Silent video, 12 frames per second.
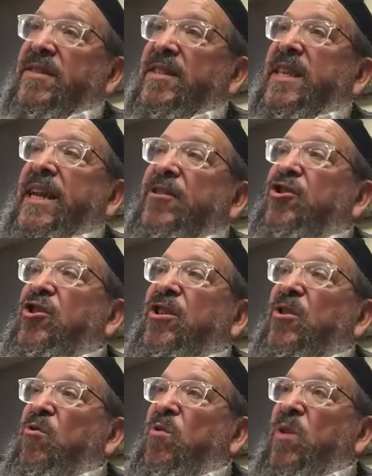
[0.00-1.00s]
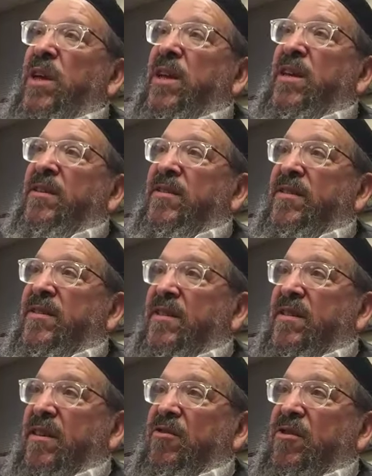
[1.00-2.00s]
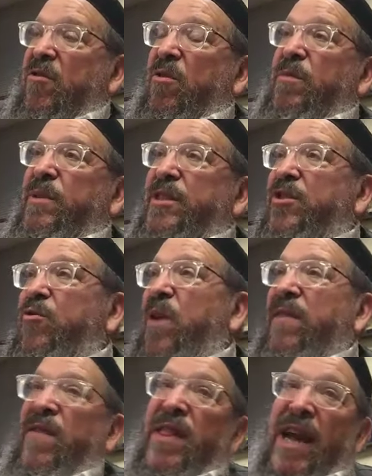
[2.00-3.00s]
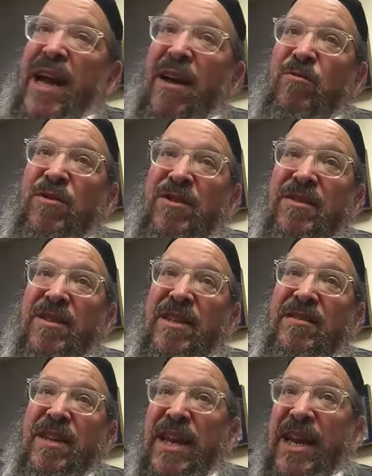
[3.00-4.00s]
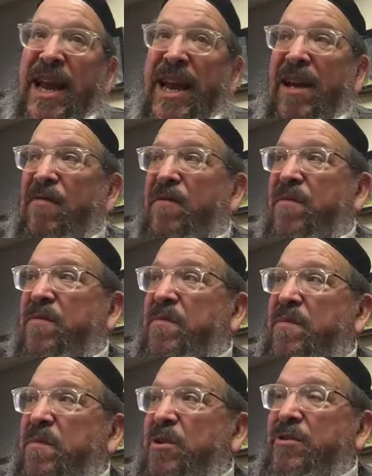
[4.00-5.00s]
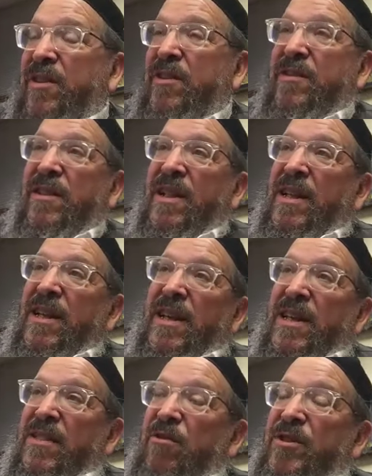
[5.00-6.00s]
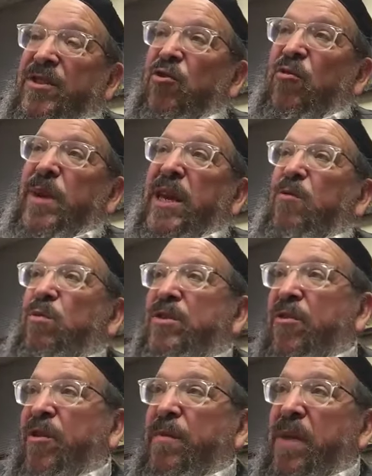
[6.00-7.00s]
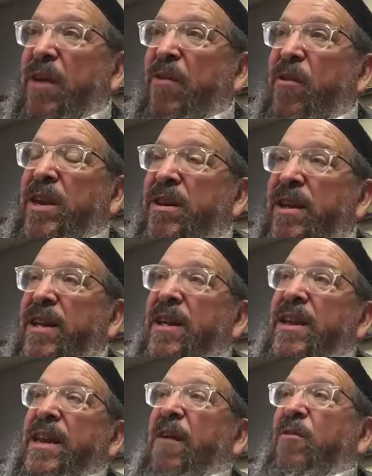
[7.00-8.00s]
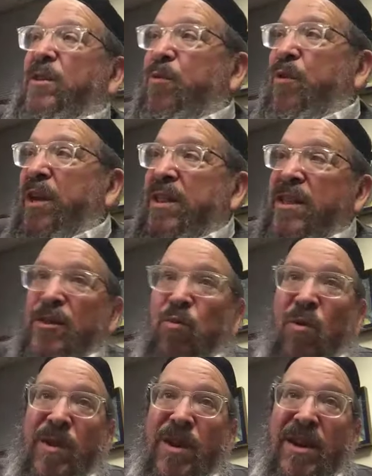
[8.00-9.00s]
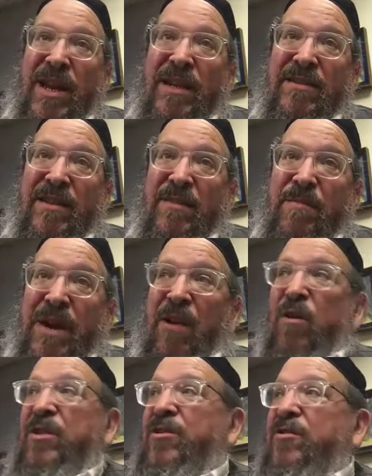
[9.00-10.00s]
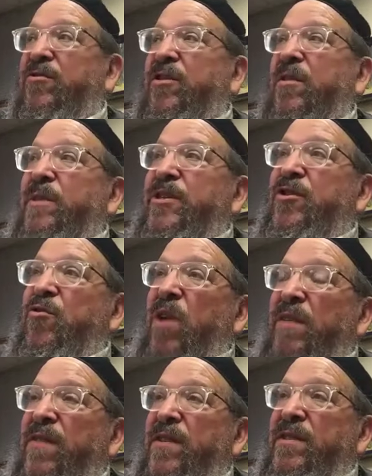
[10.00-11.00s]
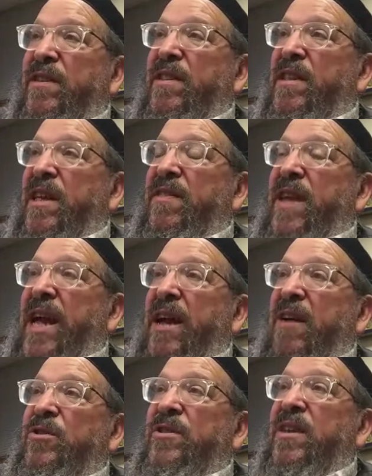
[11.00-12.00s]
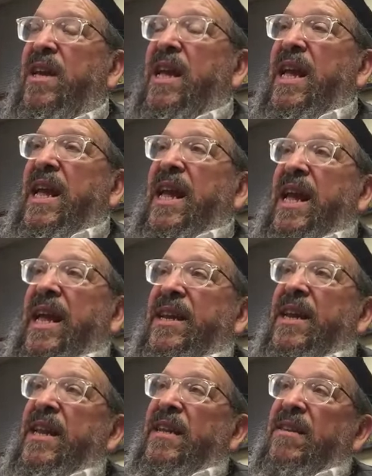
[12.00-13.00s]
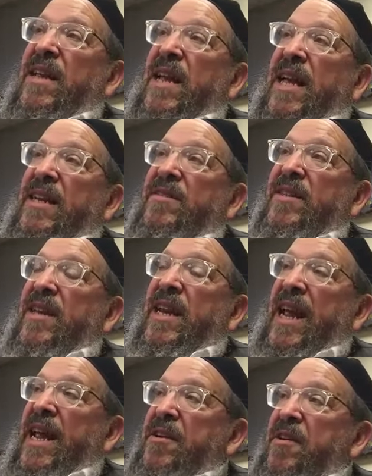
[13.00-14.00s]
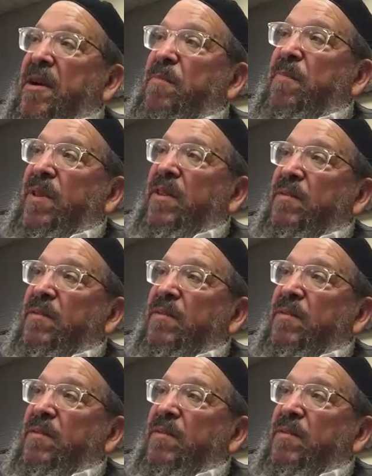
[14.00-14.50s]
stage two is there's going to be strife in the house. He's going to have they're assuming he was already married. Now he's bringing this woman into the marriage. There's going to be strife in the house, and it's going to end up